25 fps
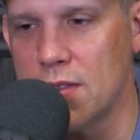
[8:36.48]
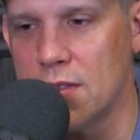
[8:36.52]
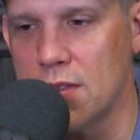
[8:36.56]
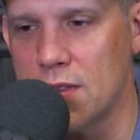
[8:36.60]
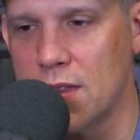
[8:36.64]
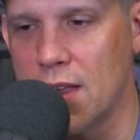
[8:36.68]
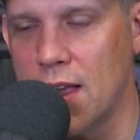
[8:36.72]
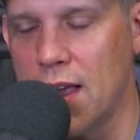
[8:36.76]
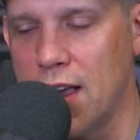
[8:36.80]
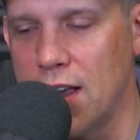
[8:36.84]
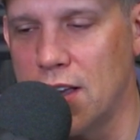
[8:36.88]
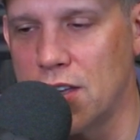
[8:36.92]

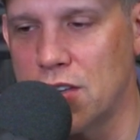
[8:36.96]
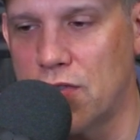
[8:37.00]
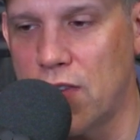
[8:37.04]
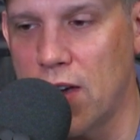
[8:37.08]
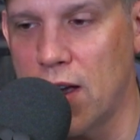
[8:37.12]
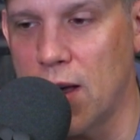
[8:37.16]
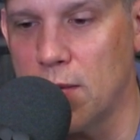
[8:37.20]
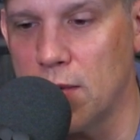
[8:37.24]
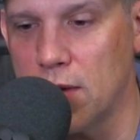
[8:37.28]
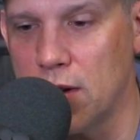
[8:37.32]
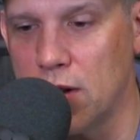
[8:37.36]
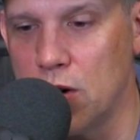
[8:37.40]
the Hayes
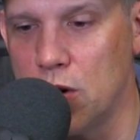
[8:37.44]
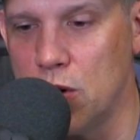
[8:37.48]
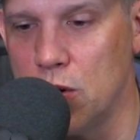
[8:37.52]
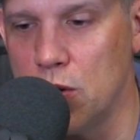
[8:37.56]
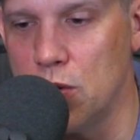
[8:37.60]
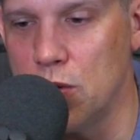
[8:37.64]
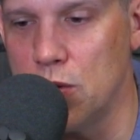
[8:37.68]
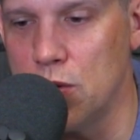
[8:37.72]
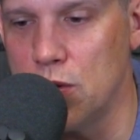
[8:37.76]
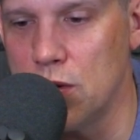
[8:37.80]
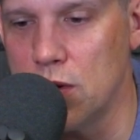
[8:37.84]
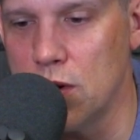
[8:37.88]
family,
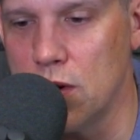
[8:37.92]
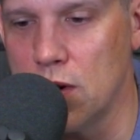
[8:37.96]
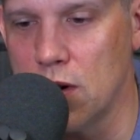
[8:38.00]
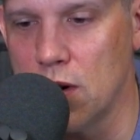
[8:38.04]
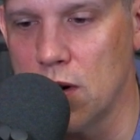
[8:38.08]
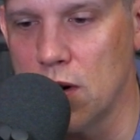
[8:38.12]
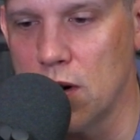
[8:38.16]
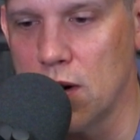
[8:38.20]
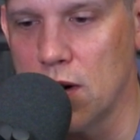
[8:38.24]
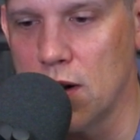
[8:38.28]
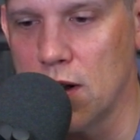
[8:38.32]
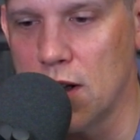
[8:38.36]
who
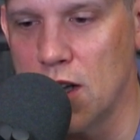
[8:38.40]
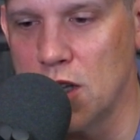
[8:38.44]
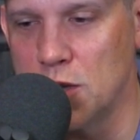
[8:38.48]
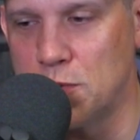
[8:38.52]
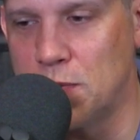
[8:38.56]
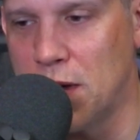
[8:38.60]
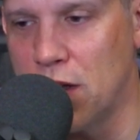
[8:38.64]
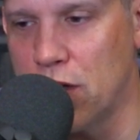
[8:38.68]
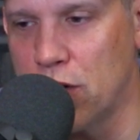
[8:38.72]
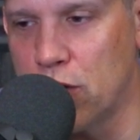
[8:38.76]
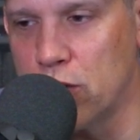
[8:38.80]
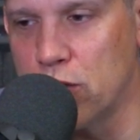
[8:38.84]
has
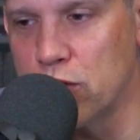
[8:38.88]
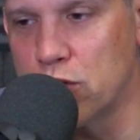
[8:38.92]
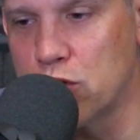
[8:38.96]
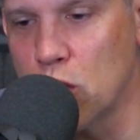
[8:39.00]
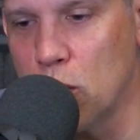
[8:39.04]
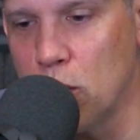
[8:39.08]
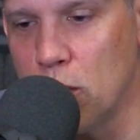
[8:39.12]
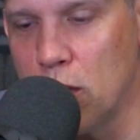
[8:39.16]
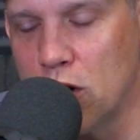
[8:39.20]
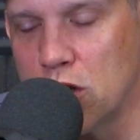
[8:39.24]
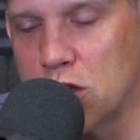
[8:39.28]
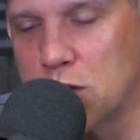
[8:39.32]
been through
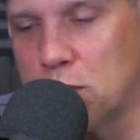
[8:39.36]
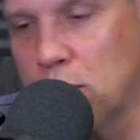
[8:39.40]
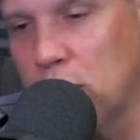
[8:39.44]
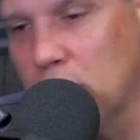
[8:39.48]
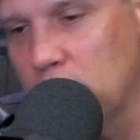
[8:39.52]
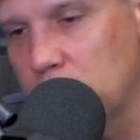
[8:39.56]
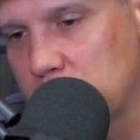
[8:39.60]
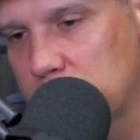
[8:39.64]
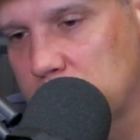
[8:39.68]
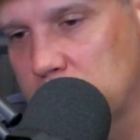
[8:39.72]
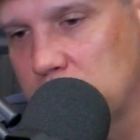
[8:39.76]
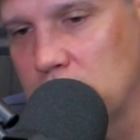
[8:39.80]
so much
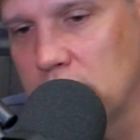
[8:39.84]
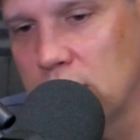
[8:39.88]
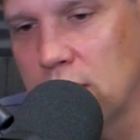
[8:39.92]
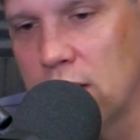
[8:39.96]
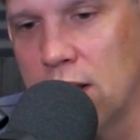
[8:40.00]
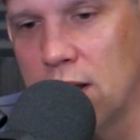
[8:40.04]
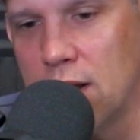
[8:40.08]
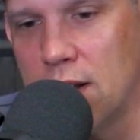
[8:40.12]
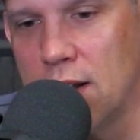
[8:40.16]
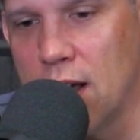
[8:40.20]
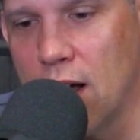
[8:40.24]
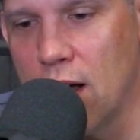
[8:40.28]

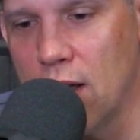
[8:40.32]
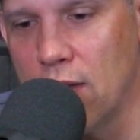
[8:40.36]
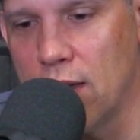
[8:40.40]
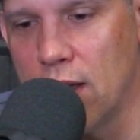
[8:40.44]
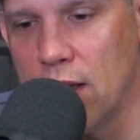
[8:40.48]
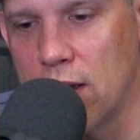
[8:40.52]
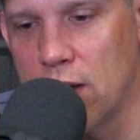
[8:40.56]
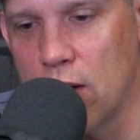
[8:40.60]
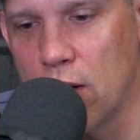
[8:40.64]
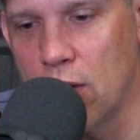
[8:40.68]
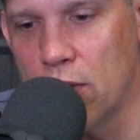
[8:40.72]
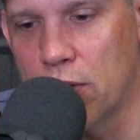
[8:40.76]
personally, and now
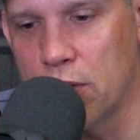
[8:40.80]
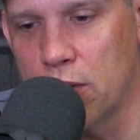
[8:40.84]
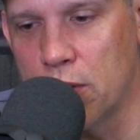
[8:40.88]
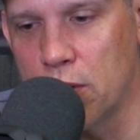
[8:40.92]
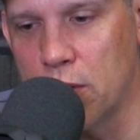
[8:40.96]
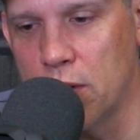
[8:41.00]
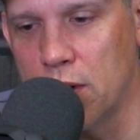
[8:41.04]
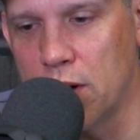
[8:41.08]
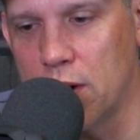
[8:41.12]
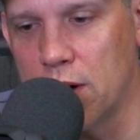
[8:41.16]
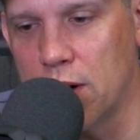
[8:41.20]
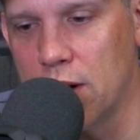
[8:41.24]
they go
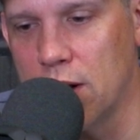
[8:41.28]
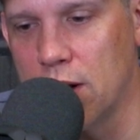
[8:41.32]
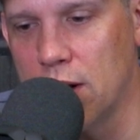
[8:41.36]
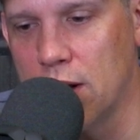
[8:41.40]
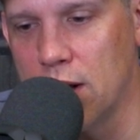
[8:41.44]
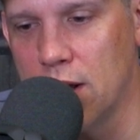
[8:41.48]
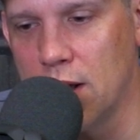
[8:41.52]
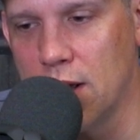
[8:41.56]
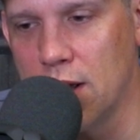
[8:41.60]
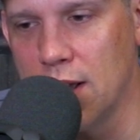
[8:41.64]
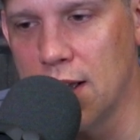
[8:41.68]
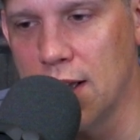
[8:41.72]
through it
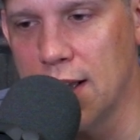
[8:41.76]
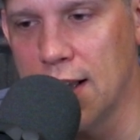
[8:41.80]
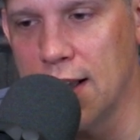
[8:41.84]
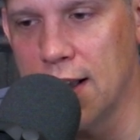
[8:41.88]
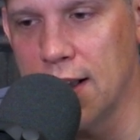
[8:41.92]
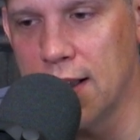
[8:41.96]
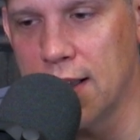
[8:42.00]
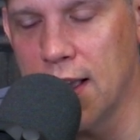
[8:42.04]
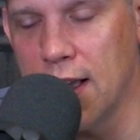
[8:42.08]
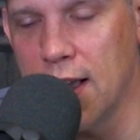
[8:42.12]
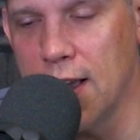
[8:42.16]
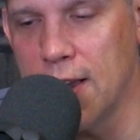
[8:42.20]

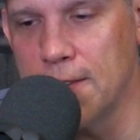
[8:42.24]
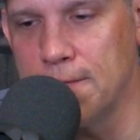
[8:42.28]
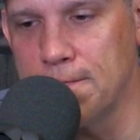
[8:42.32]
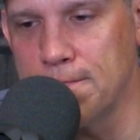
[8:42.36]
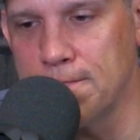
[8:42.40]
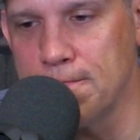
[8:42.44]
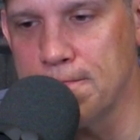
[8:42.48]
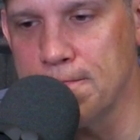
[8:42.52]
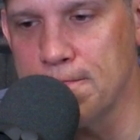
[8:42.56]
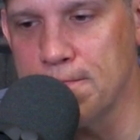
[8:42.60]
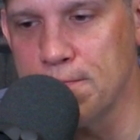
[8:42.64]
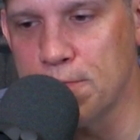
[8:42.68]

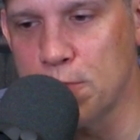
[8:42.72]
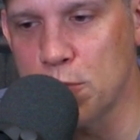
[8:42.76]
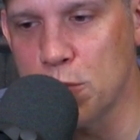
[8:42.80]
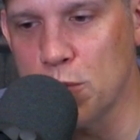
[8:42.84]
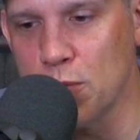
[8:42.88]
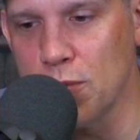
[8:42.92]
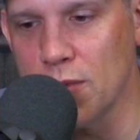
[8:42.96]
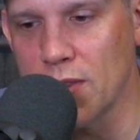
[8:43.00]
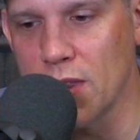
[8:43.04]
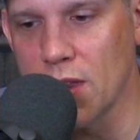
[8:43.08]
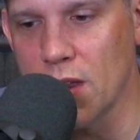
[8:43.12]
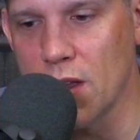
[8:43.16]
again
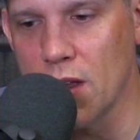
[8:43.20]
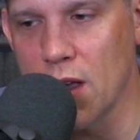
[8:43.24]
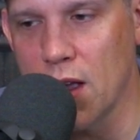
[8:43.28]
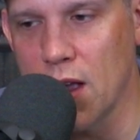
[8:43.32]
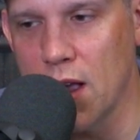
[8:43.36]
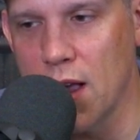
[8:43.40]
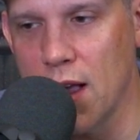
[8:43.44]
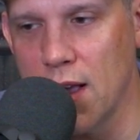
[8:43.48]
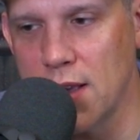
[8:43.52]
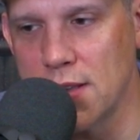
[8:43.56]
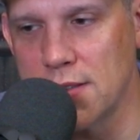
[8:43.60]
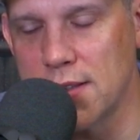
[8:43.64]

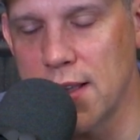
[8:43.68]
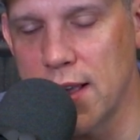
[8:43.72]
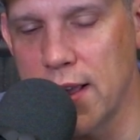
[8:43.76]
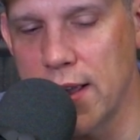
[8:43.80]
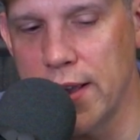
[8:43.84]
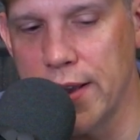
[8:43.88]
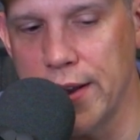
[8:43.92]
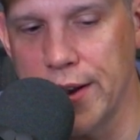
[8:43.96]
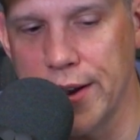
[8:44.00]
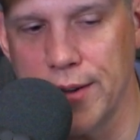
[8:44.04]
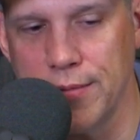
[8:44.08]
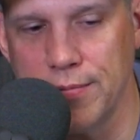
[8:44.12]
as
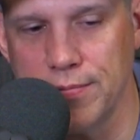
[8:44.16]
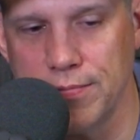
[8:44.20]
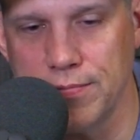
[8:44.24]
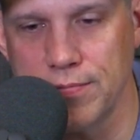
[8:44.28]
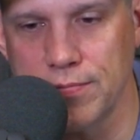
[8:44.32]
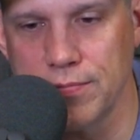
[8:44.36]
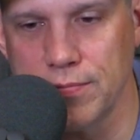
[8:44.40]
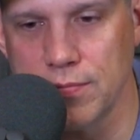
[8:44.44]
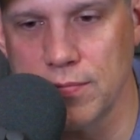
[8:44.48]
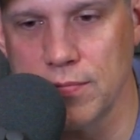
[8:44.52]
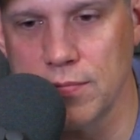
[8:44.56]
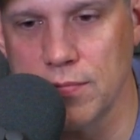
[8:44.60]
they
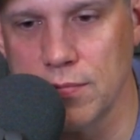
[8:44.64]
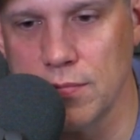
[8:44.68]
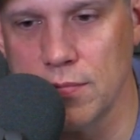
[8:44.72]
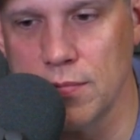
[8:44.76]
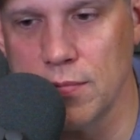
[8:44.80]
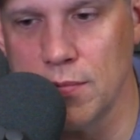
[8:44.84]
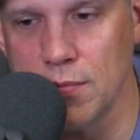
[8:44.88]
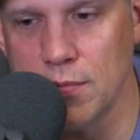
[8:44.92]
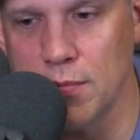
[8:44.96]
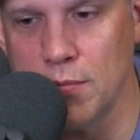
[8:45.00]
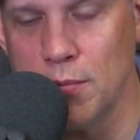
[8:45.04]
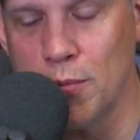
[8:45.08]

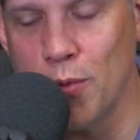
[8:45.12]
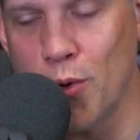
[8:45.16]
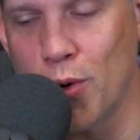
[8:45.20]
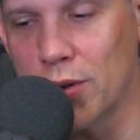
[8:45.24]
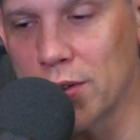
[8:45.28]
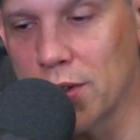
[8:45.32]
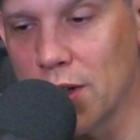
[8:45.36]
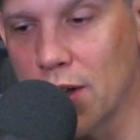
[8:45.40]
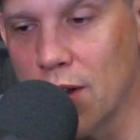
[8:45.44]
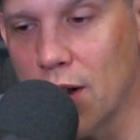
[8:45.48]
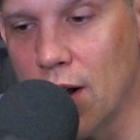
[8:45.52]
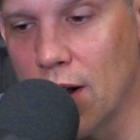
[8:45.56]

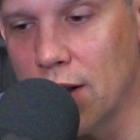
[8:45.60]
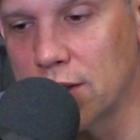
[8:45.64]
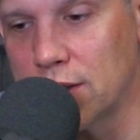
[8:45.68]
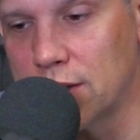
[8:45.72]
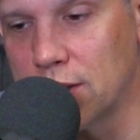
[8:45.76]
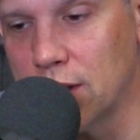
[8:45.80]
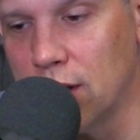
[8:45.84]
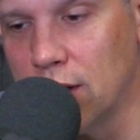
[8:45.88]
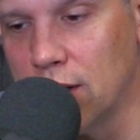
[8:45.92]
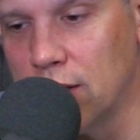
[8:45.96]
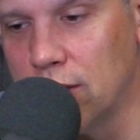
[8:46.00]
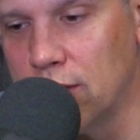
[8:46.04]
mourn the
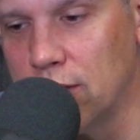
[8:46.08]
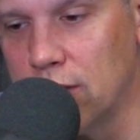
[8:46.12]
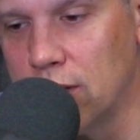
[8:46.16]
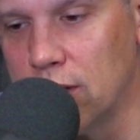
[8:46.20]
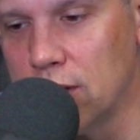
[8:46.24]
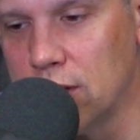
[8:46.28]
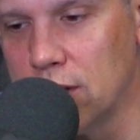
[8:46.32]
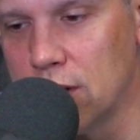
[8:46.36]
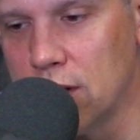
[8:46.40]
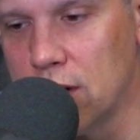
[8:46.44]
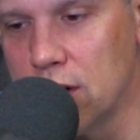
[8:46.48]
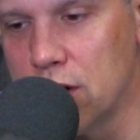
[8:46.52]
loss of
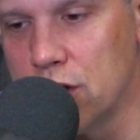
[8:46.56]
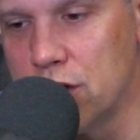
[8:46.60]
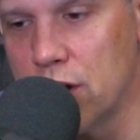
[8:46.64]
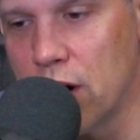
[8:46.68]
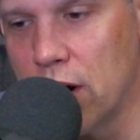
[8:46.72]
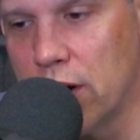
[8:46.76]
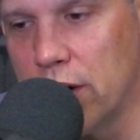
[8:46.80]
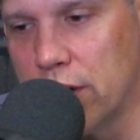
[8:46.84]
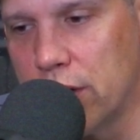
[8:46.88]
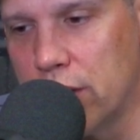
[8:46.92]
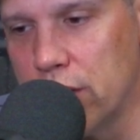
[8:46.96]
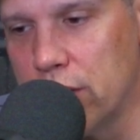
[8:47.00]

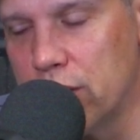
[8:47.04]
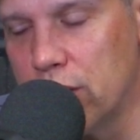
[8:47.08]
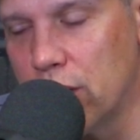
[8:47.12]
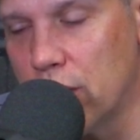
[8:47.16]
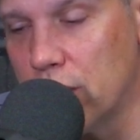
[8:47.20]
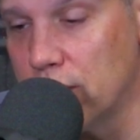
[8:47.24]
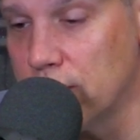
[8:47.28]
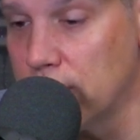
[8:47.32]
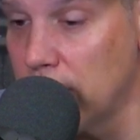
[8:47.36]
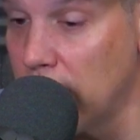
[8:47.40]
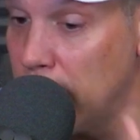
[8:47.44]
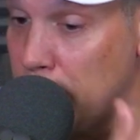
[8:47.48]
Johnny
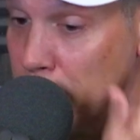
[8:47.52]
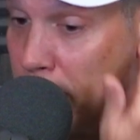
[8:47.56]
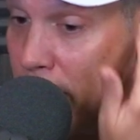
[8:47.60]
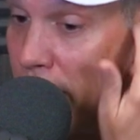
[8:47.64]
Gaudreau and